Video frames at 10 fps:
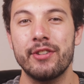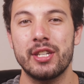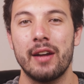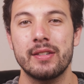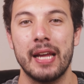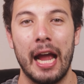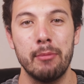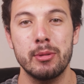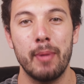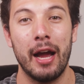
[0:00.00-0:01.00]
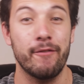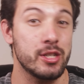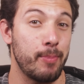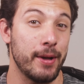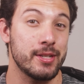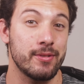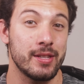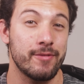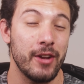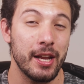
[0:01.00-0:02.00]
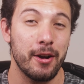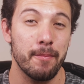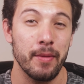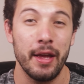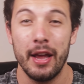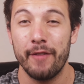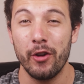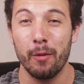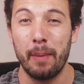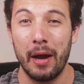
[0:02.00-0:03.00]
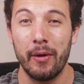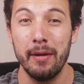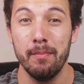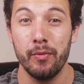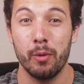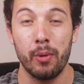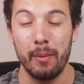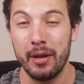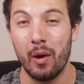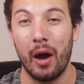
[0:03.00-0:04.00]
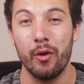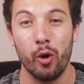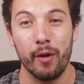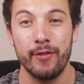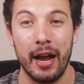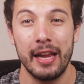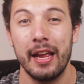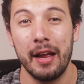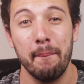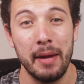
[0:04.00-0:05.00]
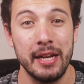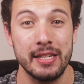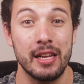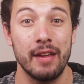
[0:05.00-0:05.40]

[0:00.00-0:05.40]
a shout out to MSpy for sponsoring this video. If you're a parent, you probably know how nerve-wracking it can be to